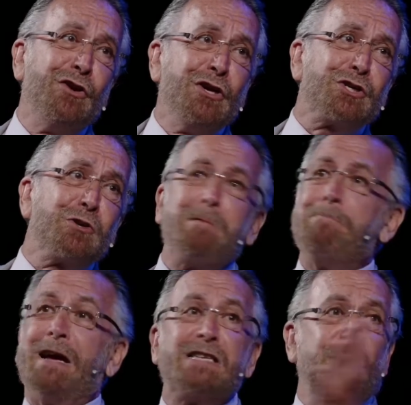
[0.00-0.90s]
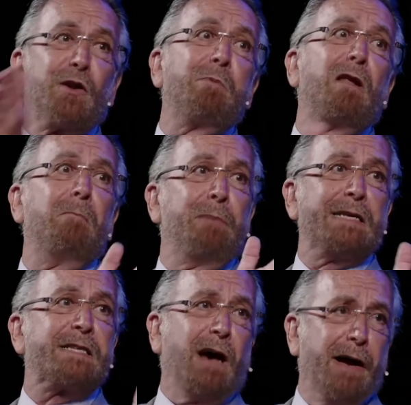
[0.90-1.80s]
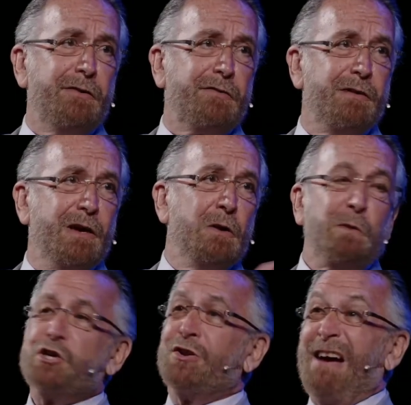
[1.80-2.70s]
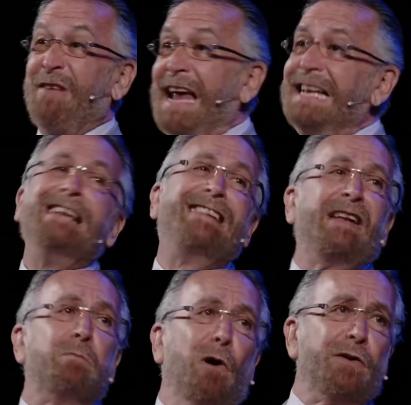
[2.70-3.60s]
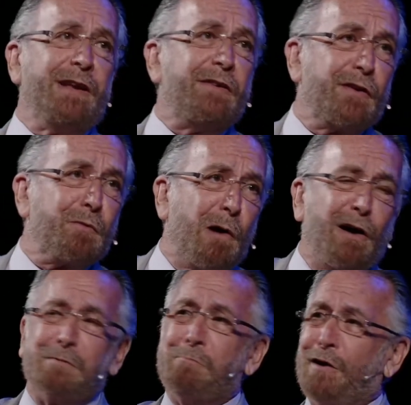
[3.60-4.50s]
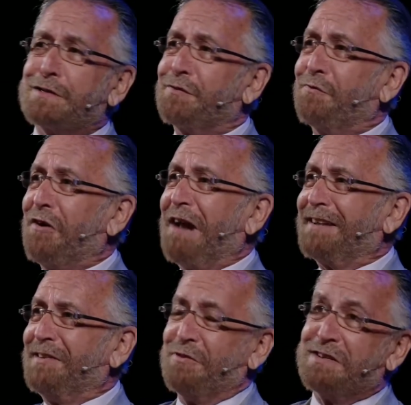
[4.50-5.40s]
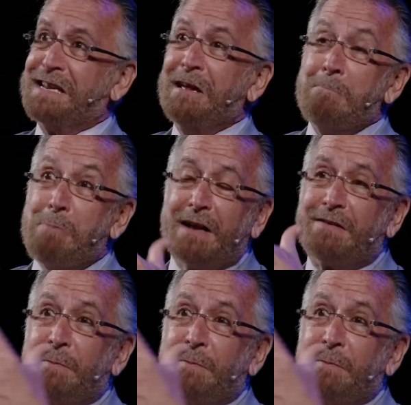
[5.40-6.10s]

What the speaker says: should be based on a plant-based diet. We shouldn't have any dead bodies as part and parcel of our activity. But